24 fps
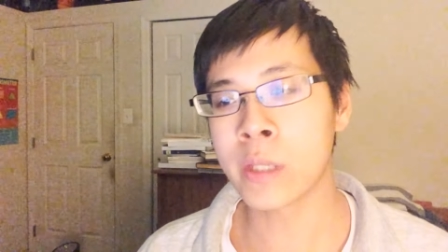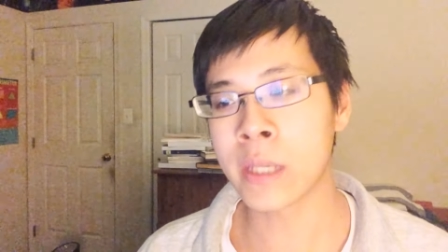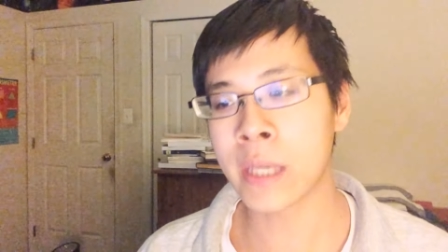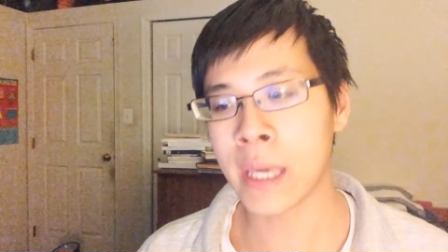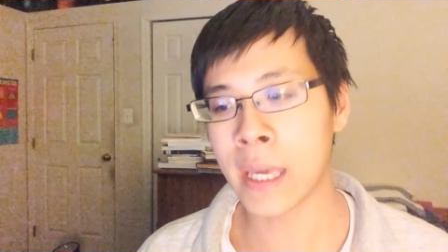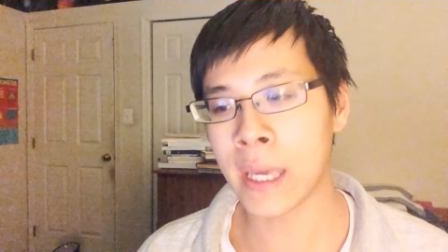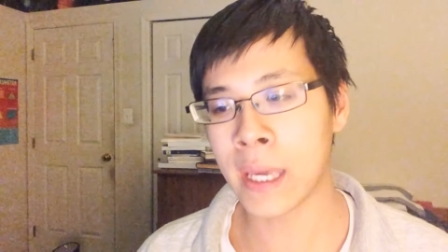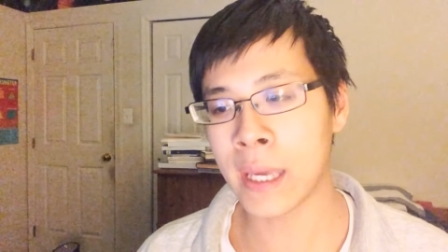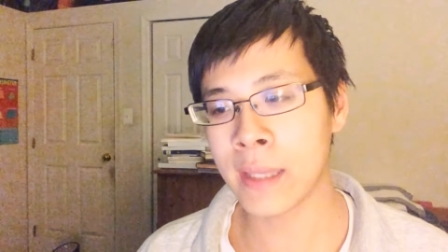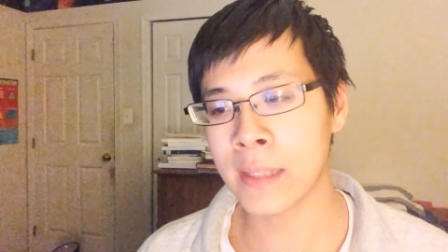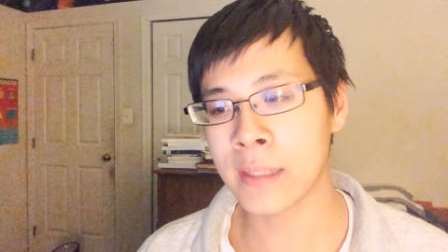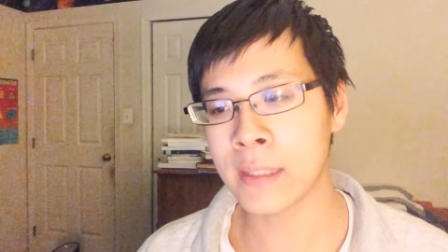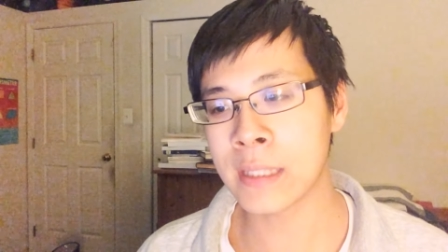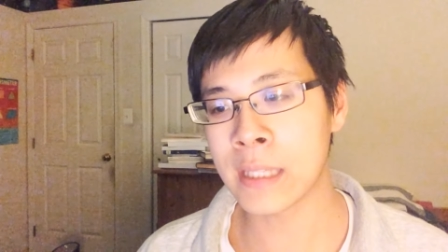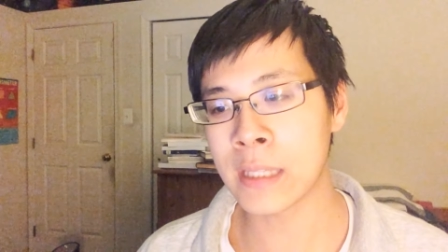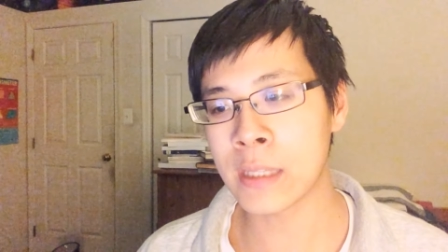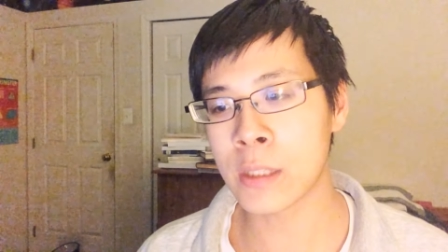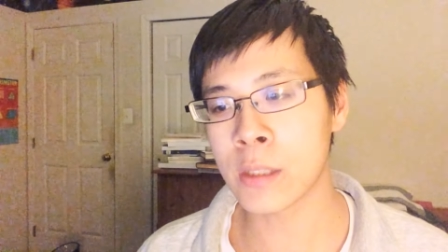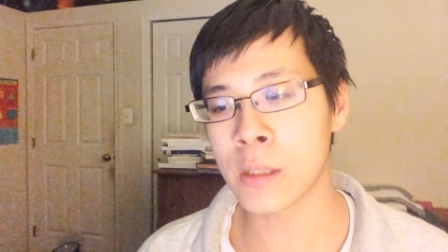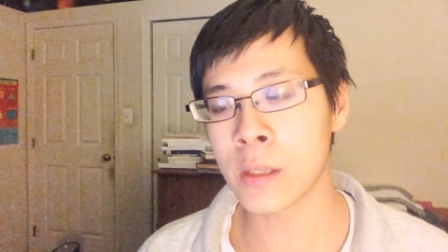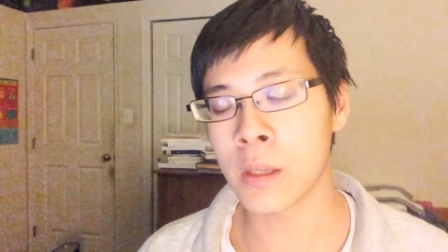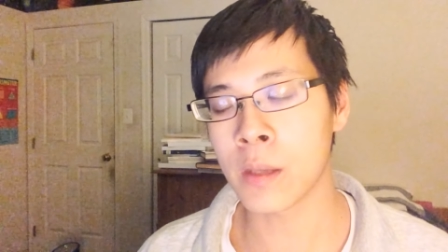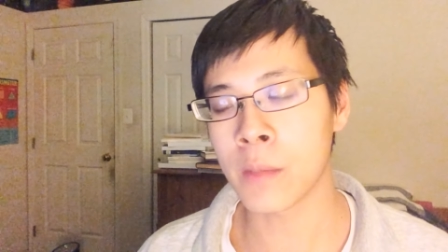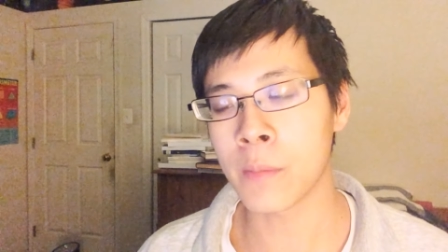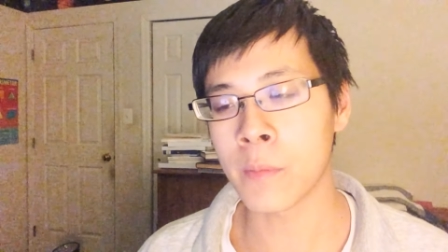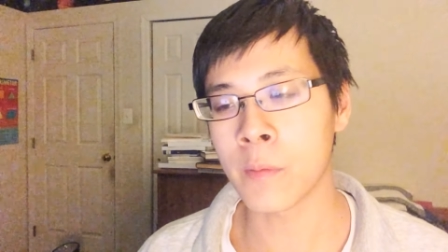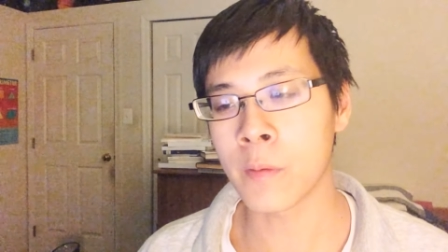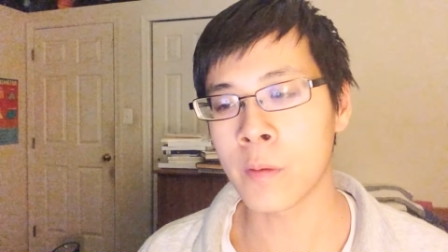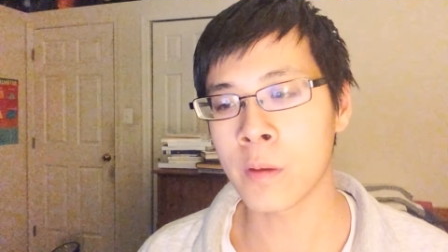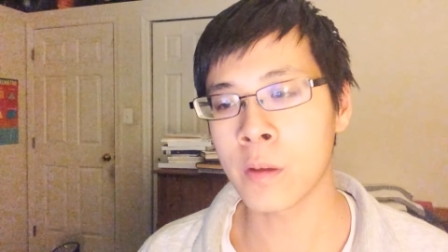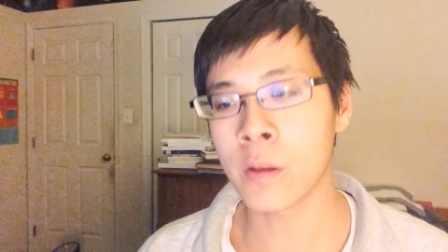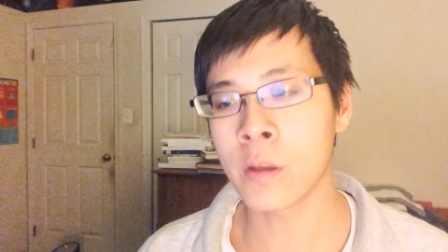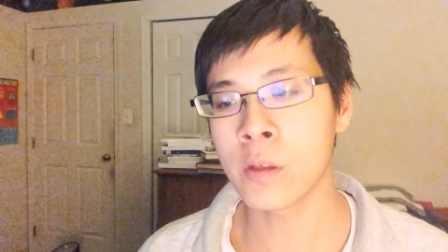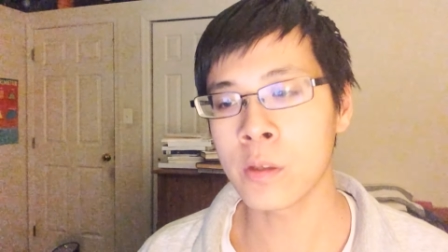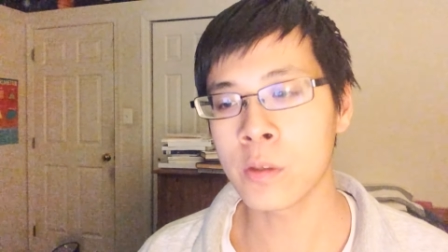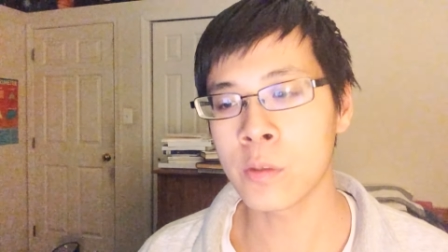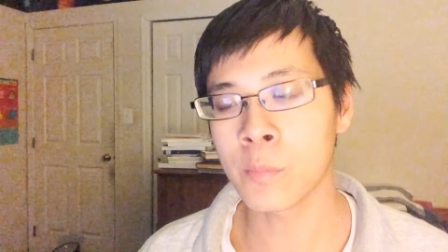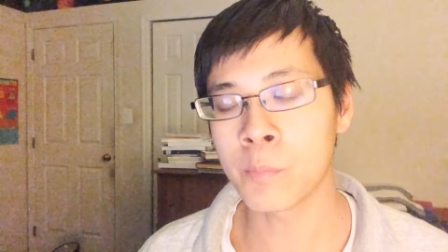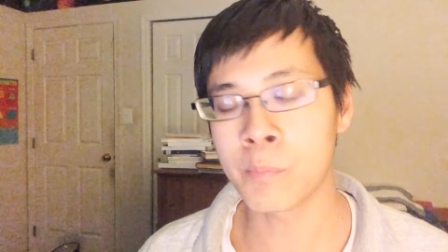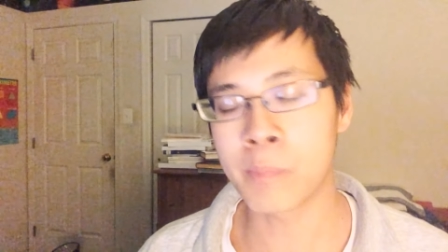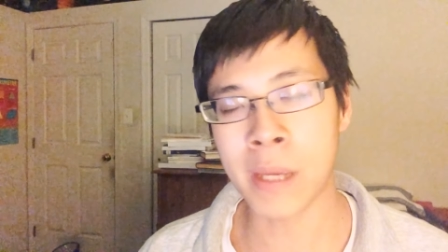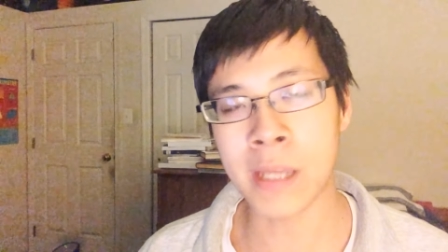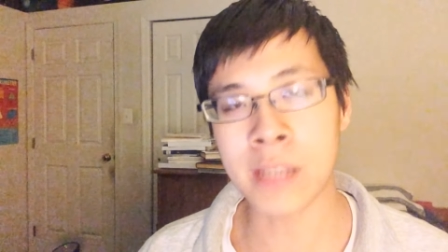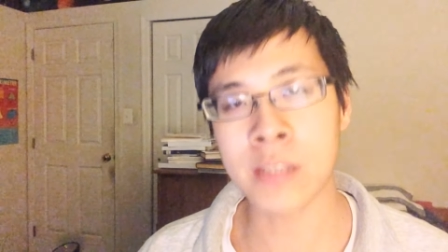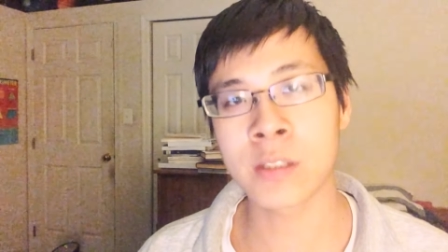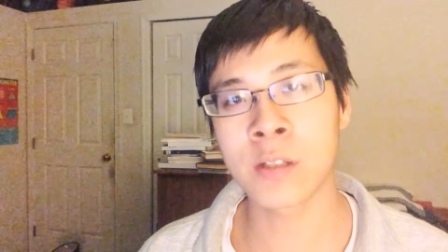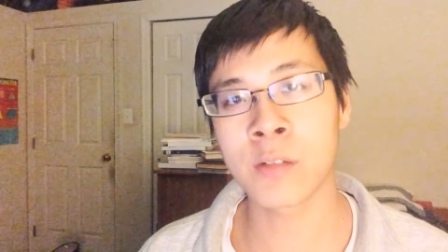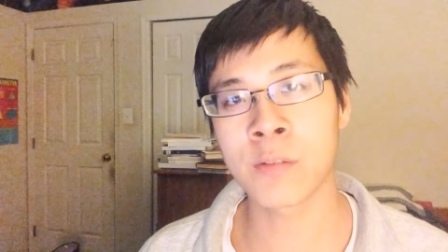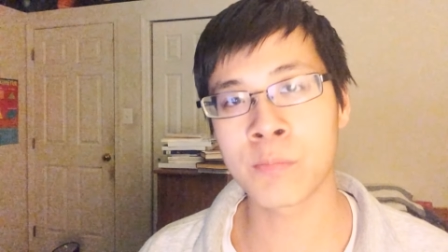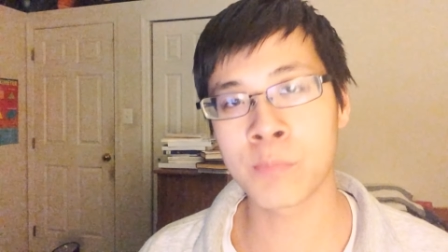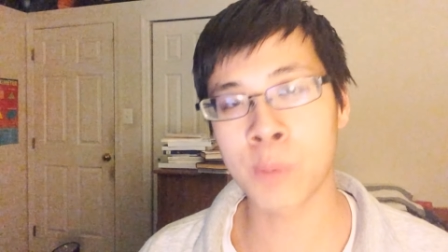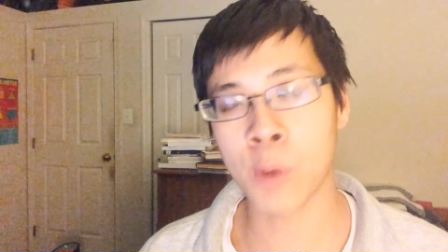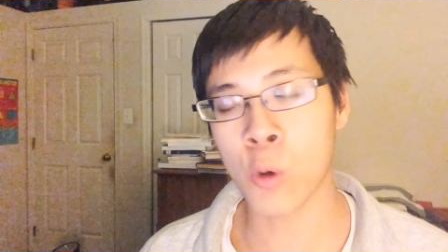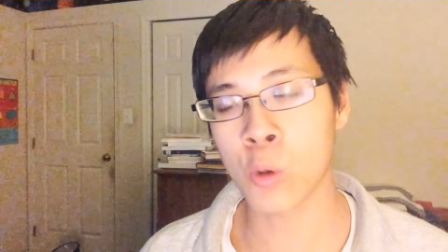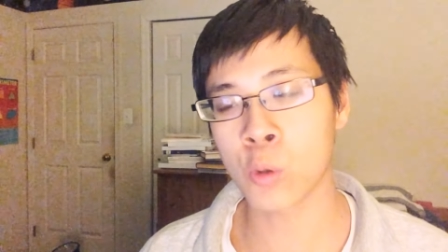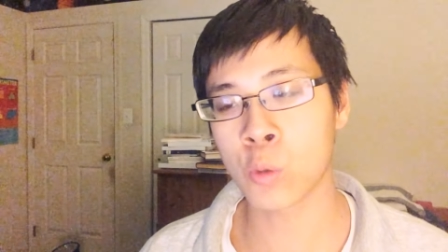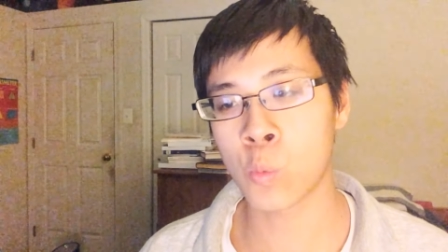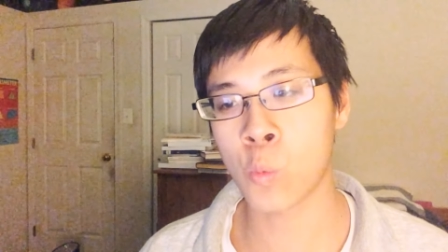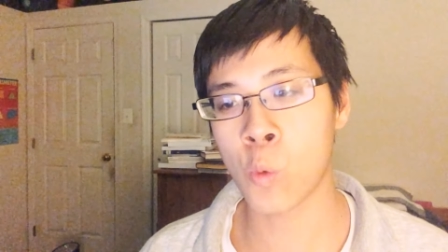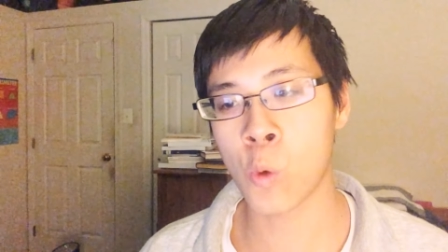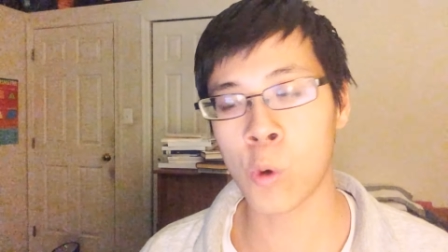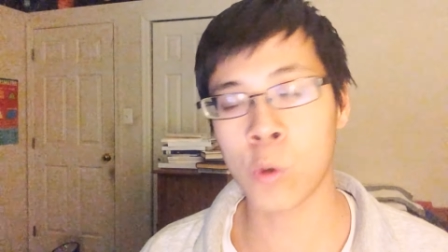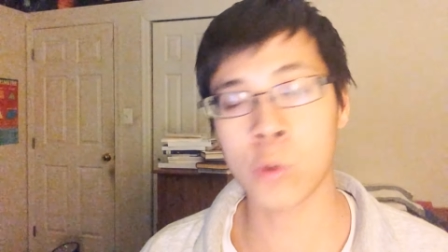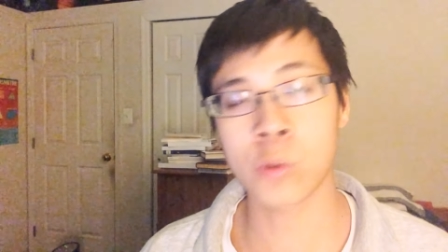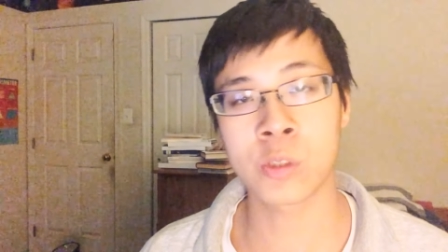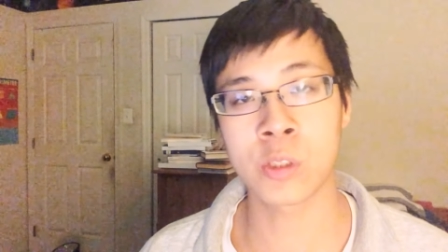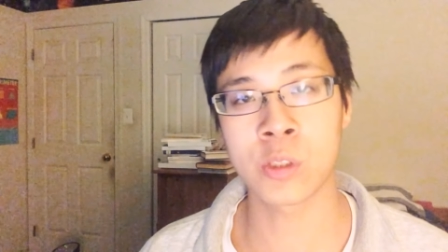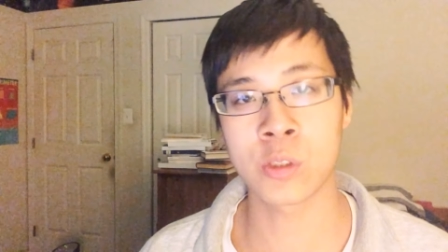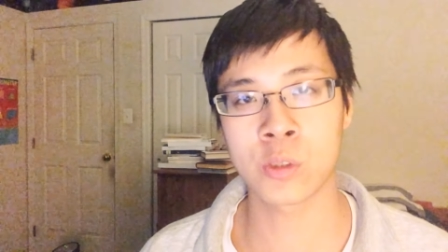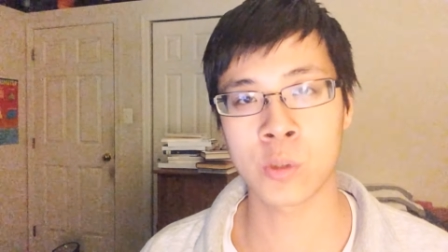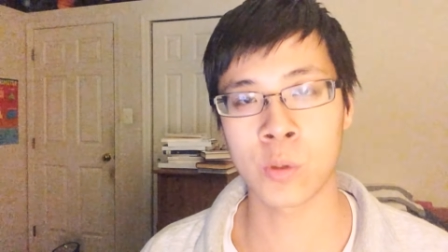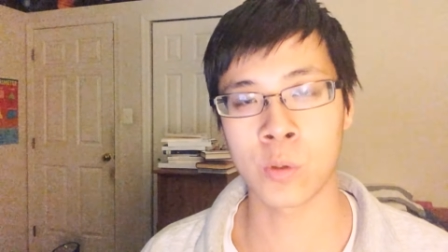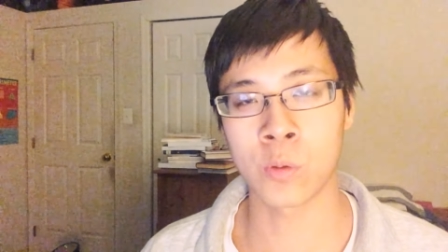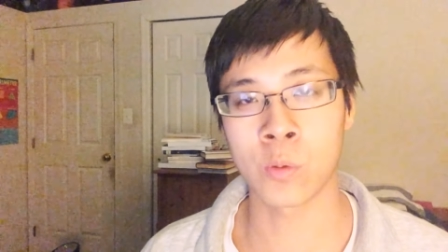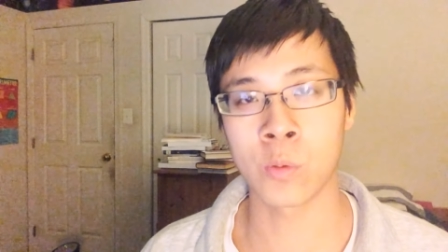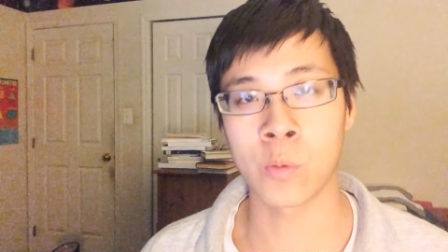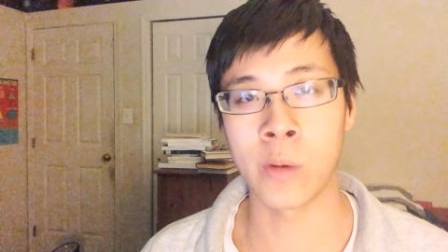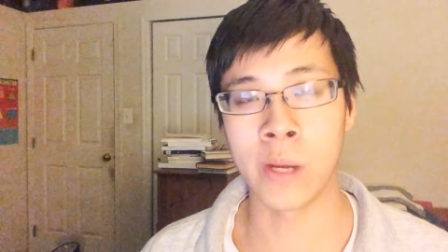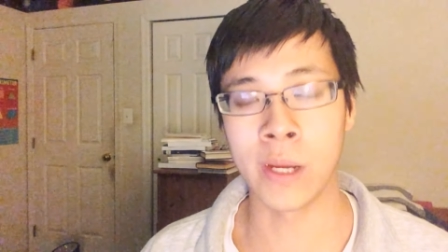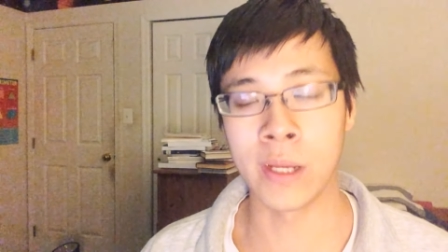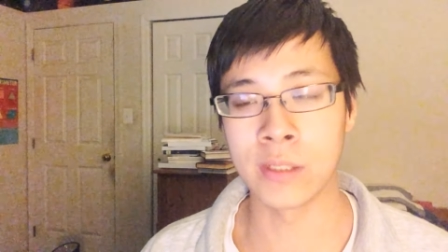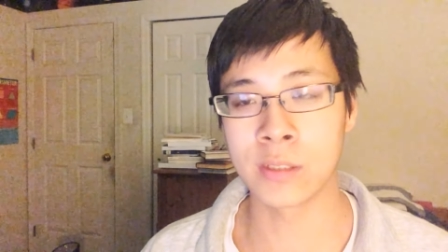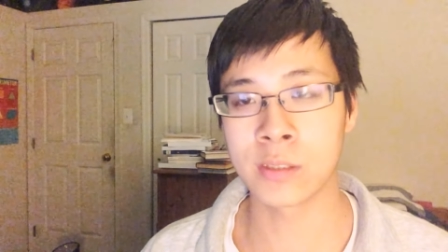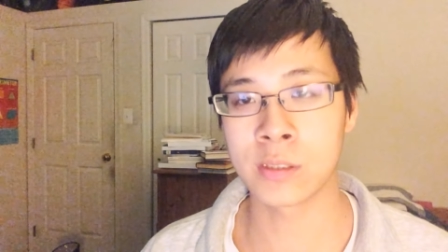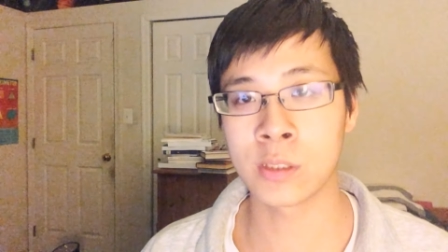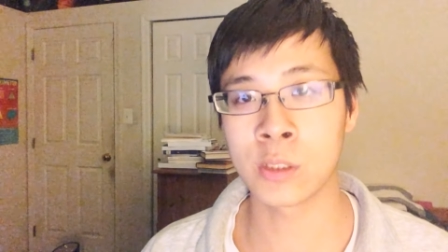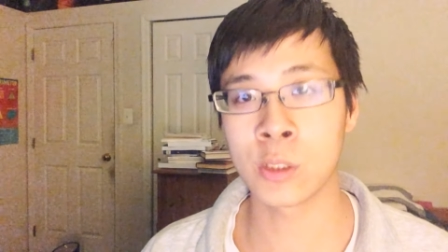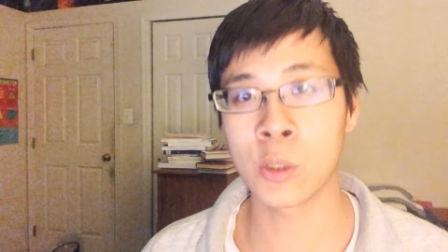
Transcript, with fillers: can get the best of both worlds in certain ways.